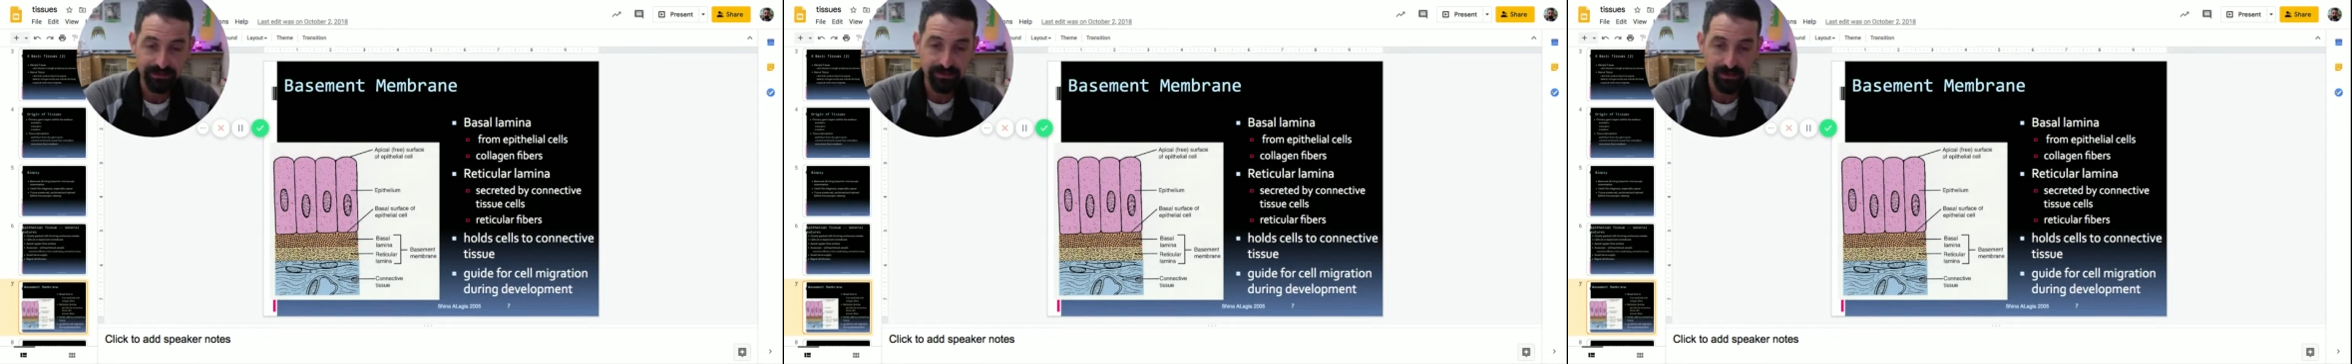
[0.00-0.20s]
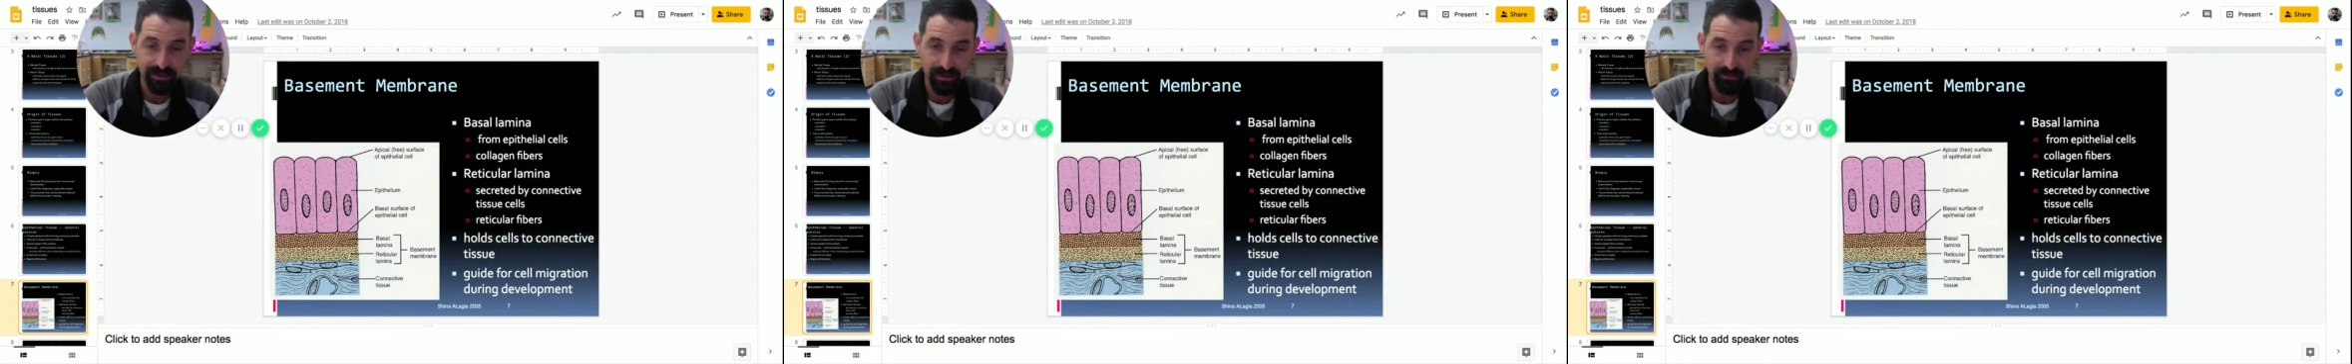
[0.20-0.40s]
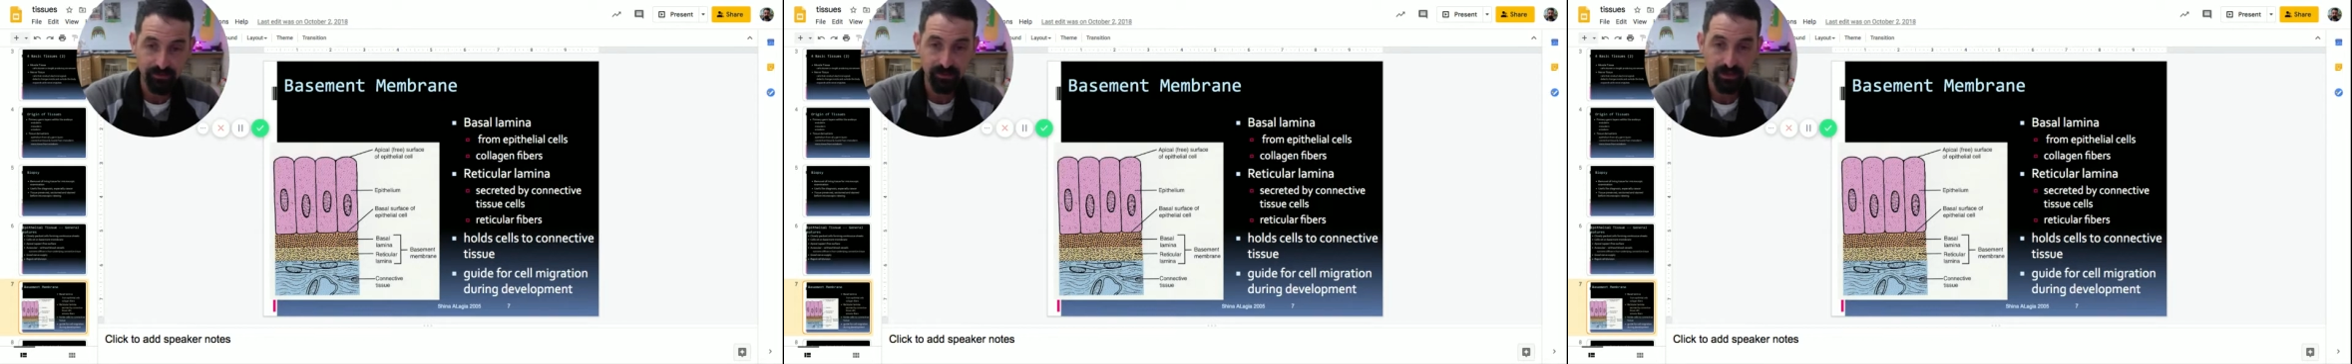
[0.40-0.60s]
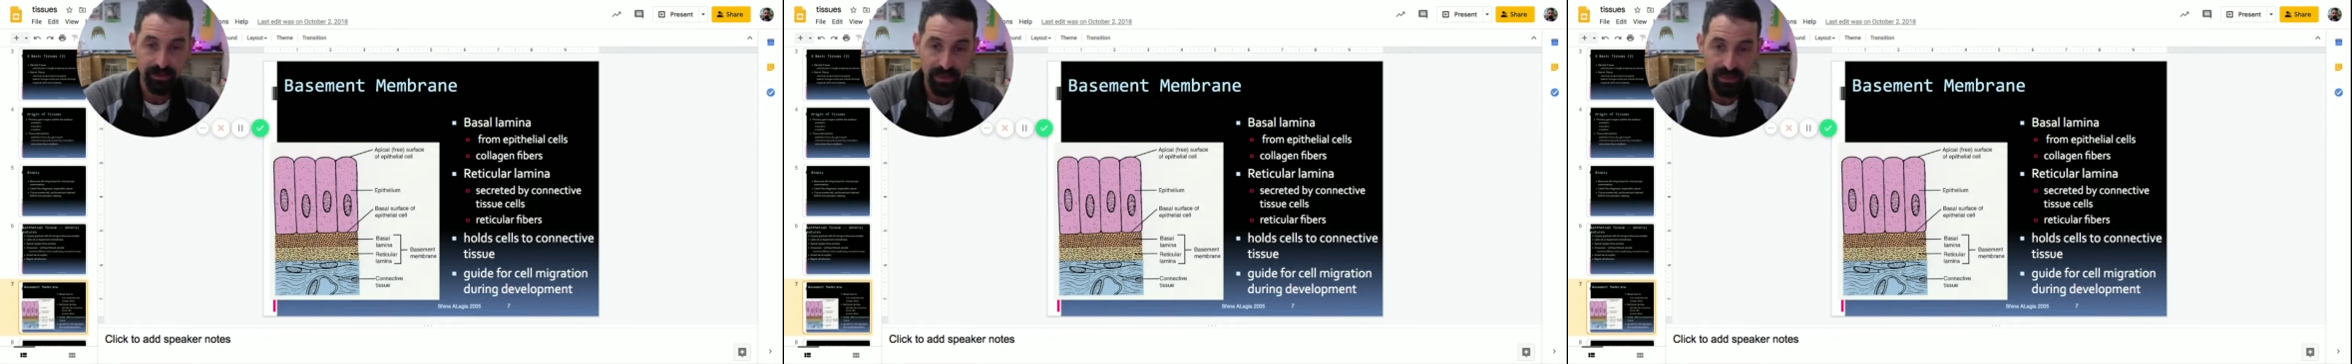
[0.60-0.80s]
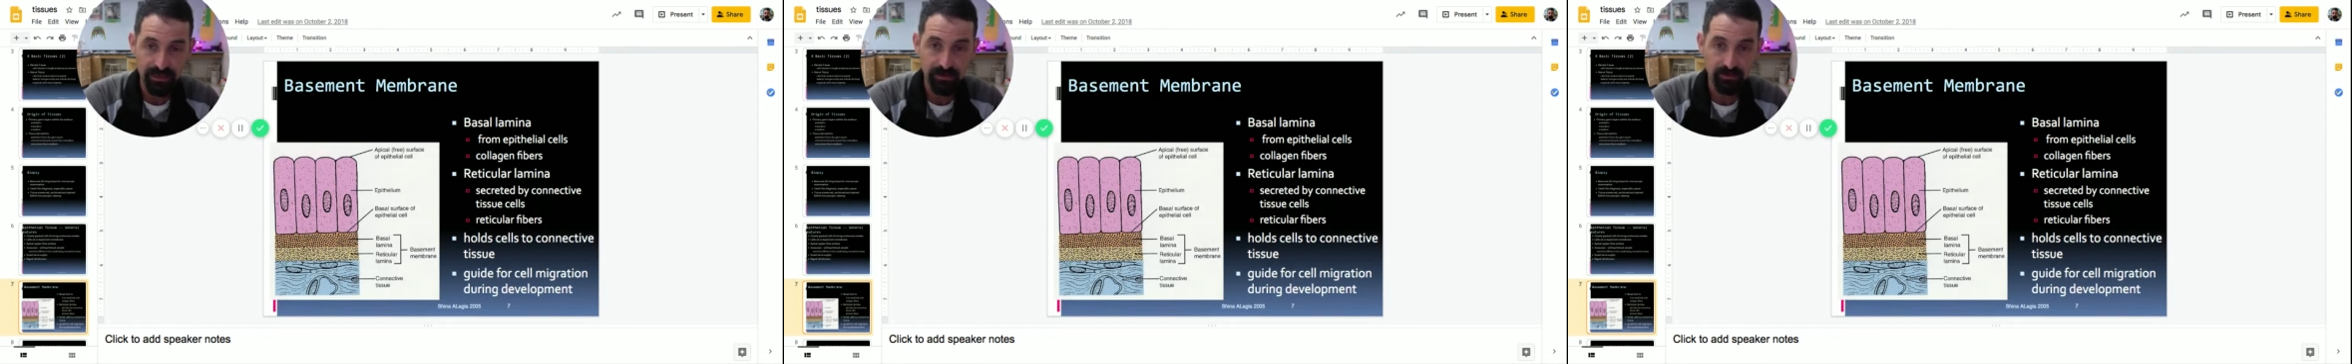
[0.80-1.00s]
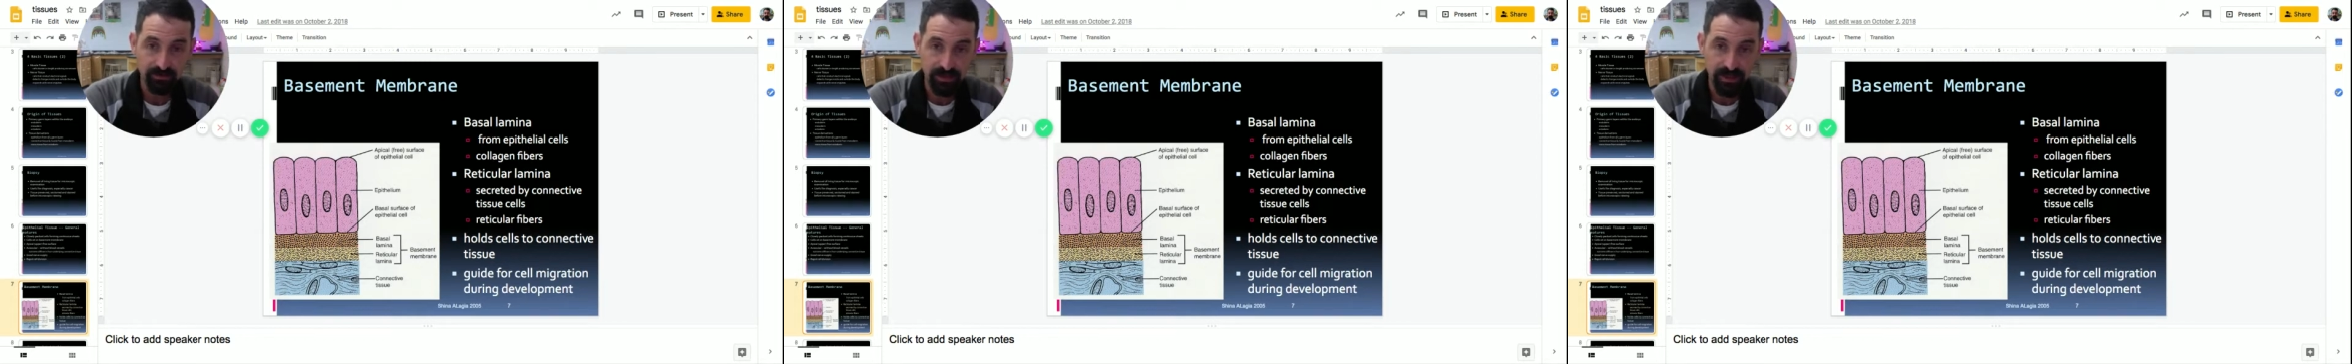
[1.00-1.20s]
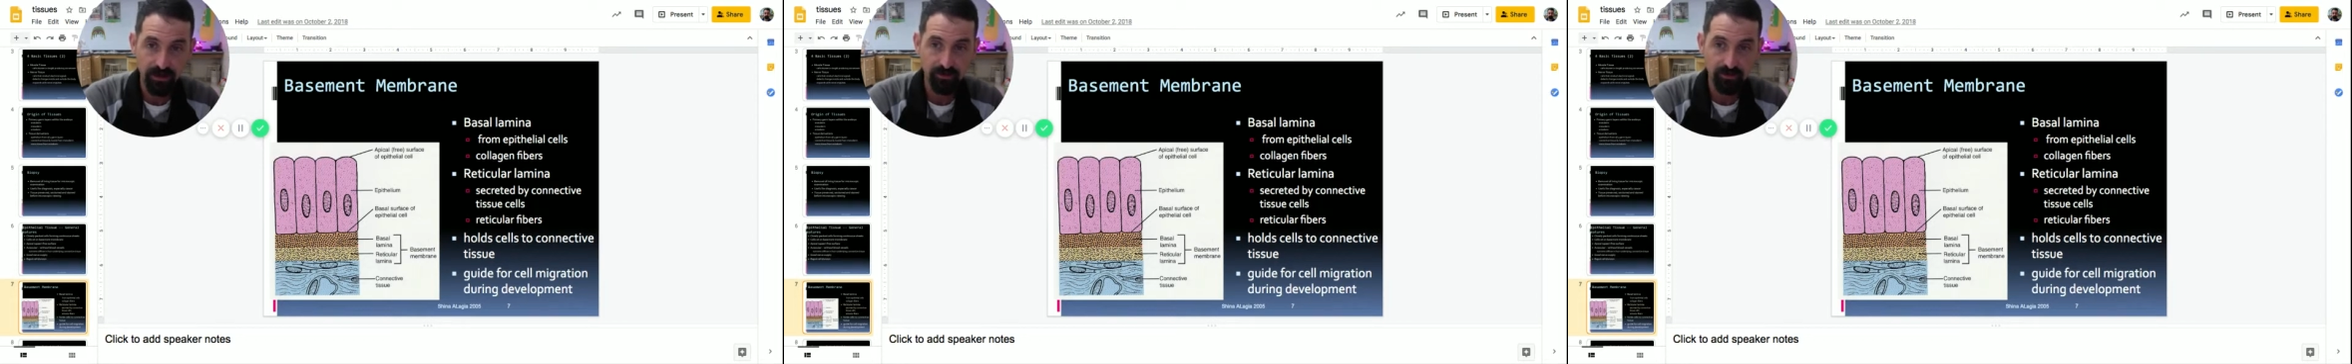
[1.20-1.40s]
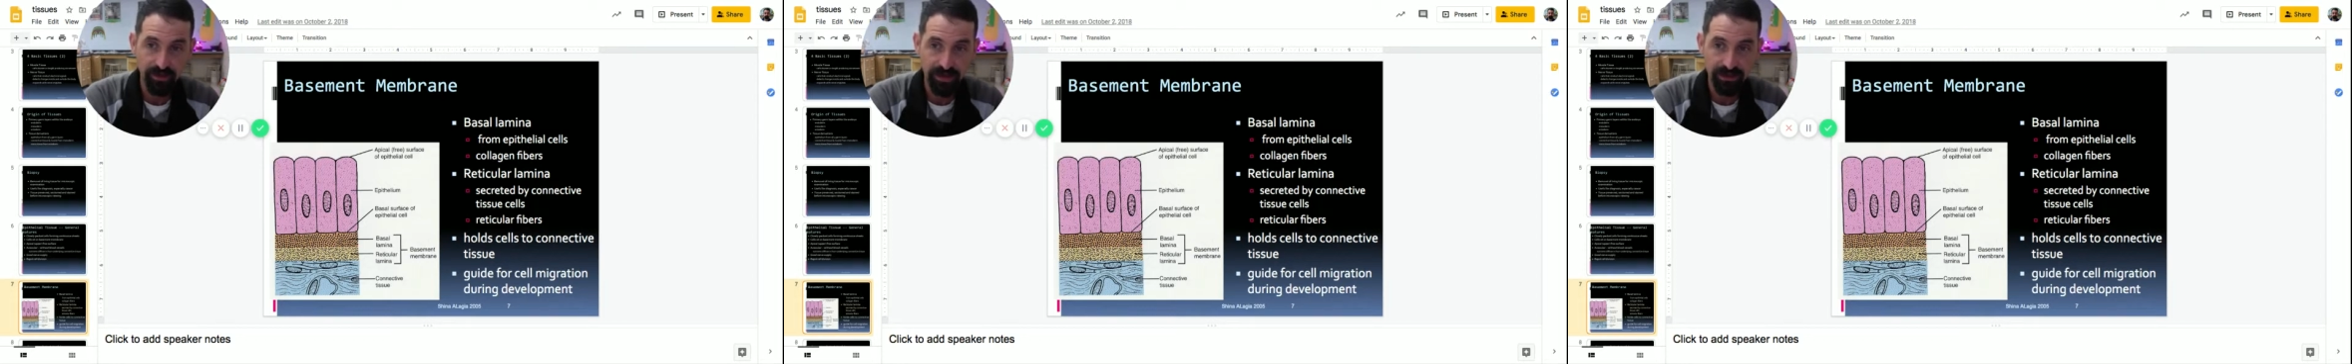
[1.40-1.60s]
together and anchor
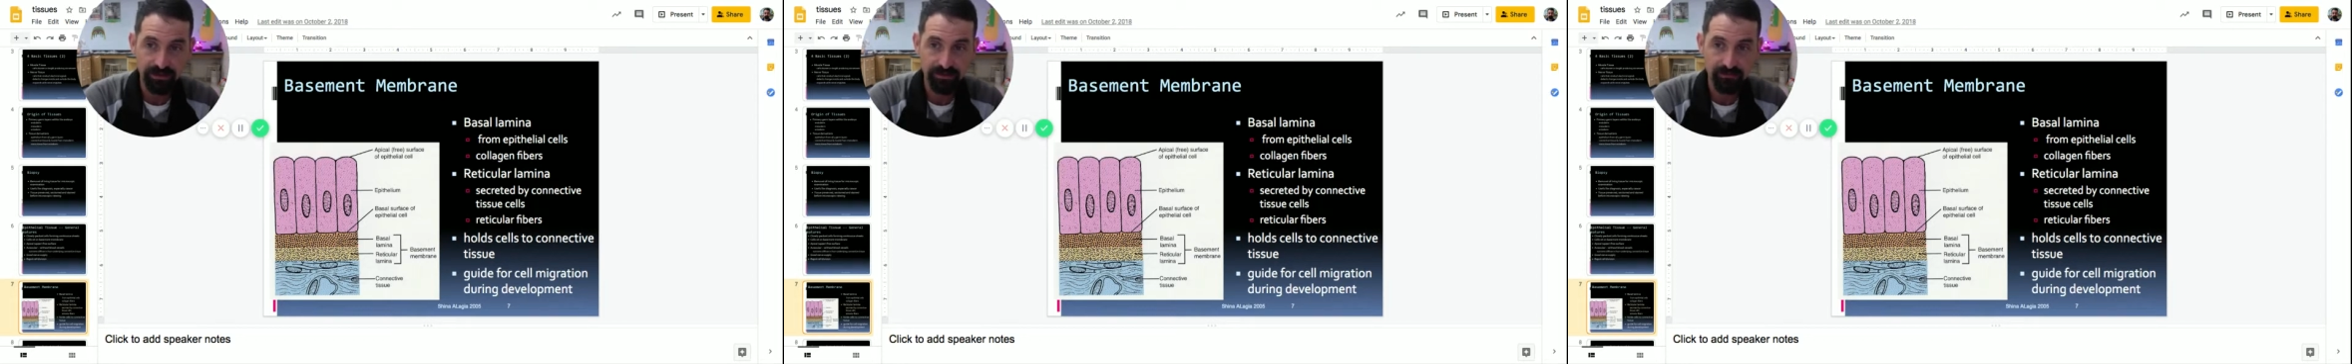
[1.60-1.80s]
down that